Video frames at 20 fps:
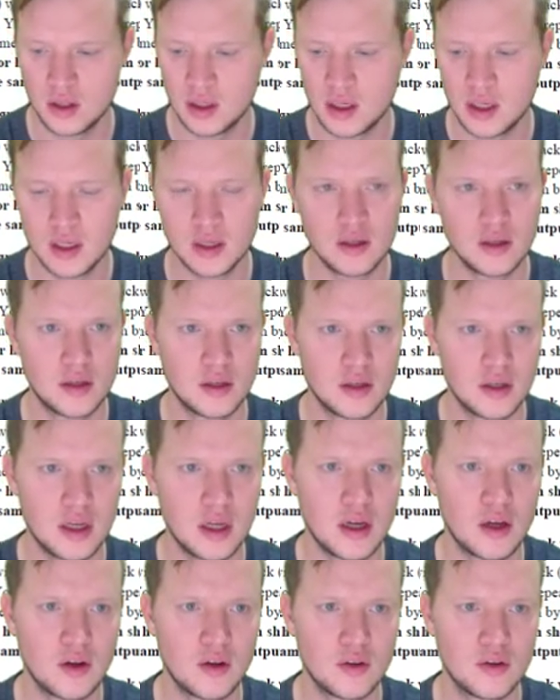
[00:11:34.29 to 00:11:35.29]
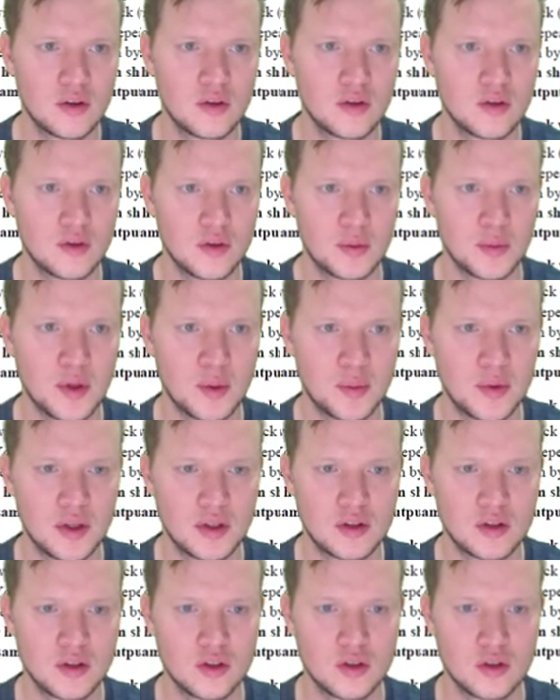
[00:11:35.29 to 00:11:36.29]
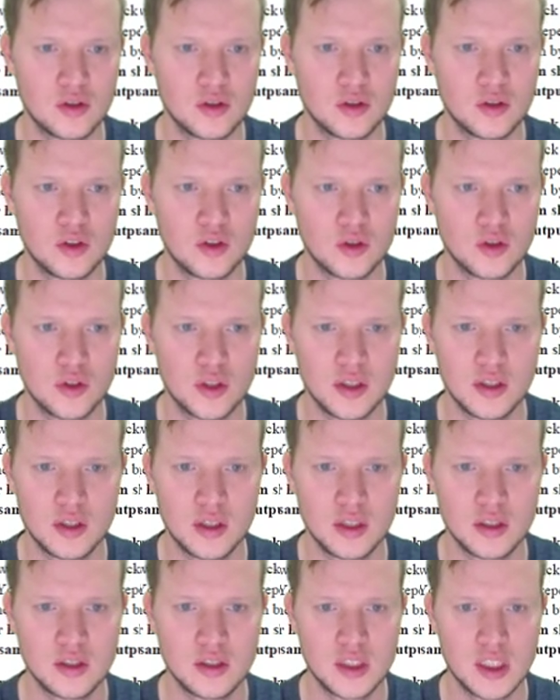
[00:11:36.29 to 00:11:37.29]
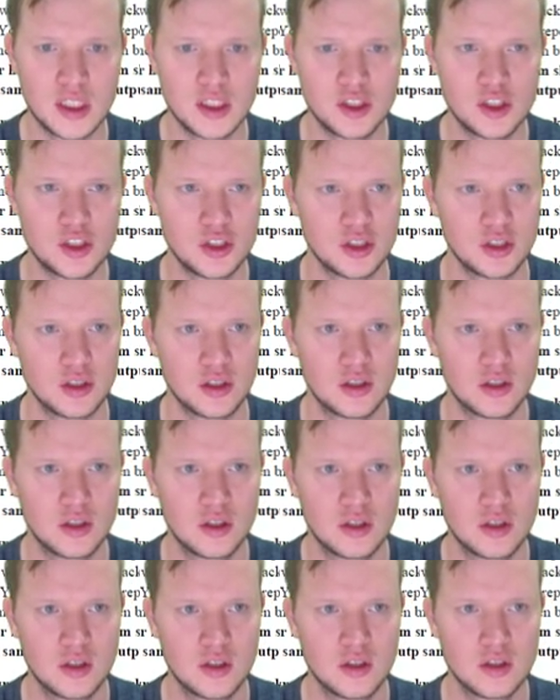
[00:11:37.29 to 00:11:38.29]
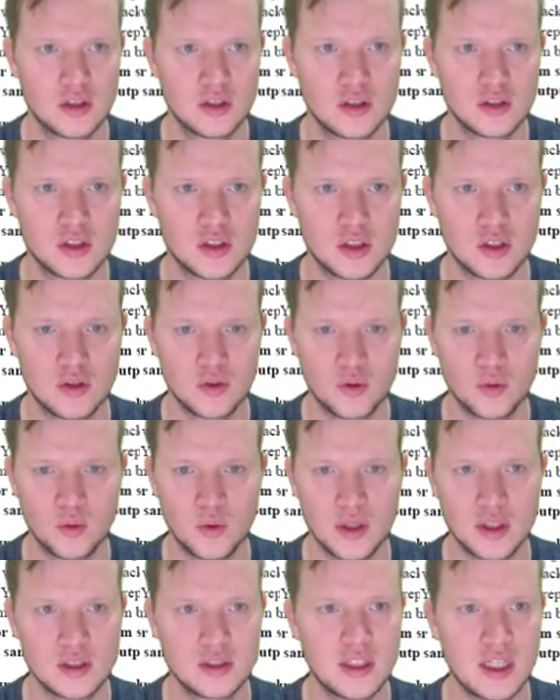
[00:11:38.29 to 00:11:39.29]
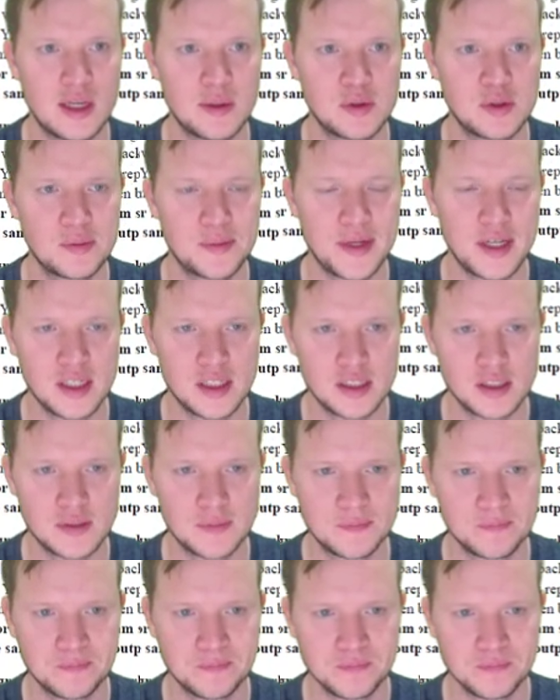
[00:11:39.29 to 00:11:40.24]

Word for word: And now remember to do your indentation. So one tab space.